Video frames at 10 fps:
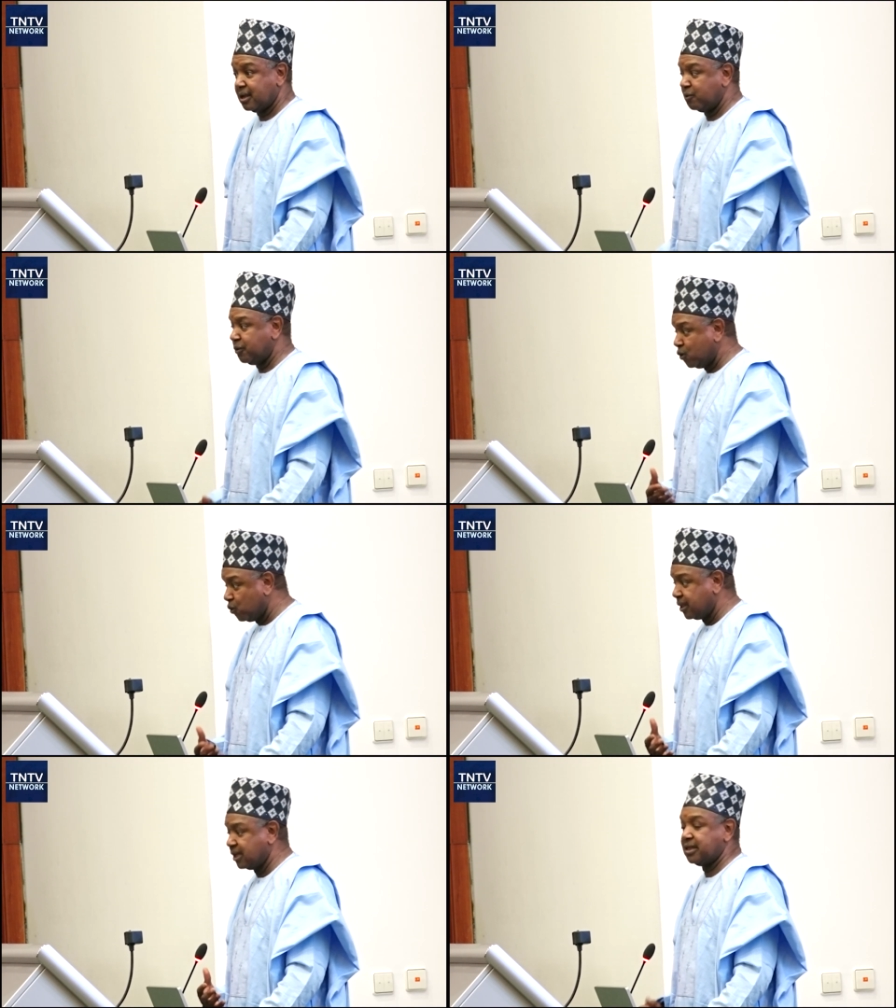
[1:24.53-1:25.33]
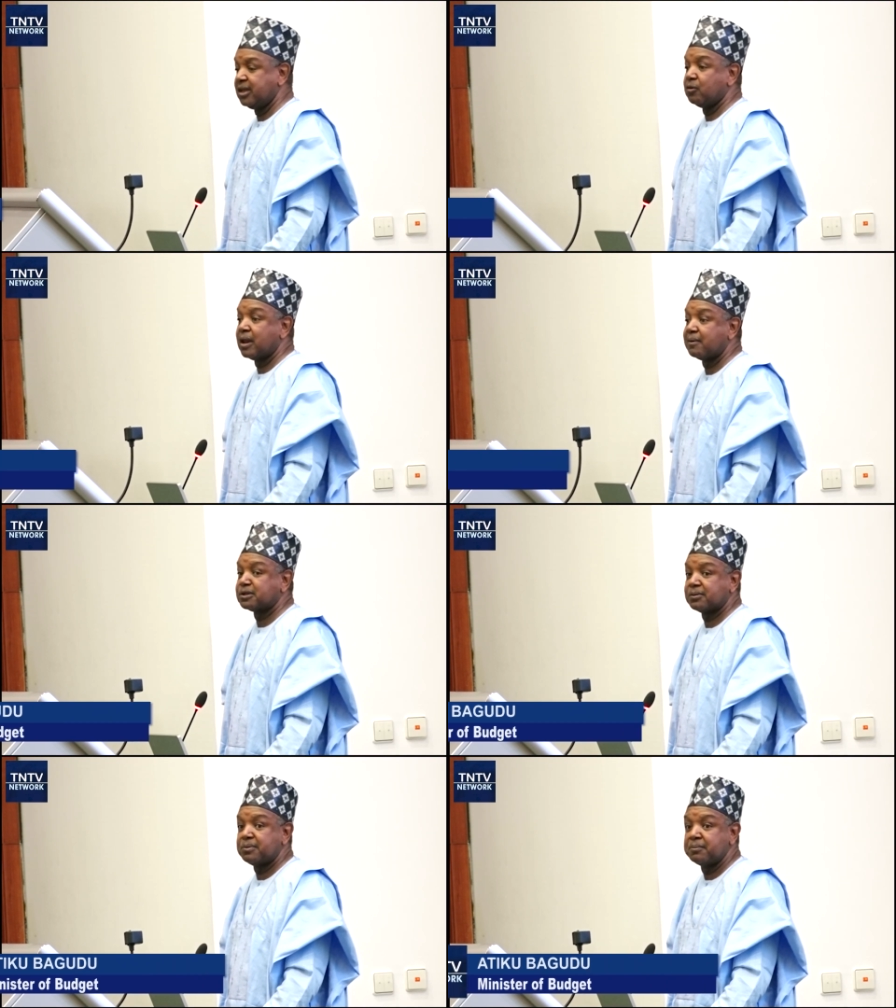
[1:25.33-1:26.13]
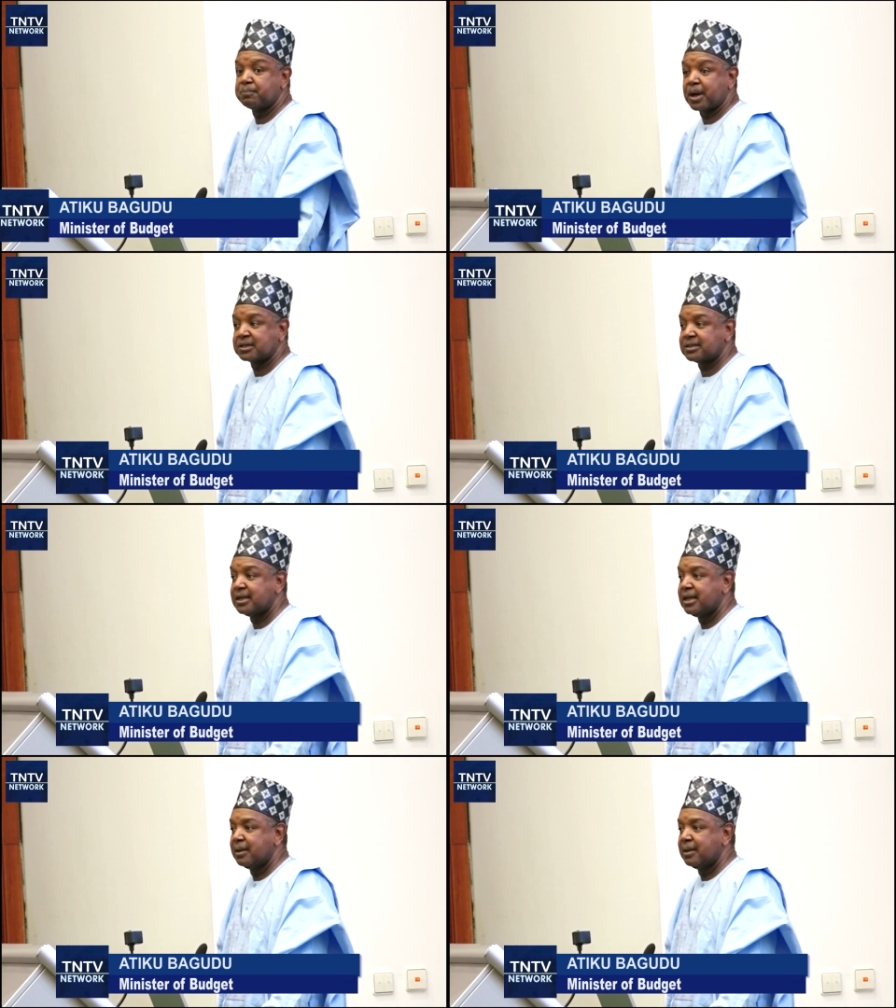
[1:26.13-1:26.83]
And we know that they will have some impacts.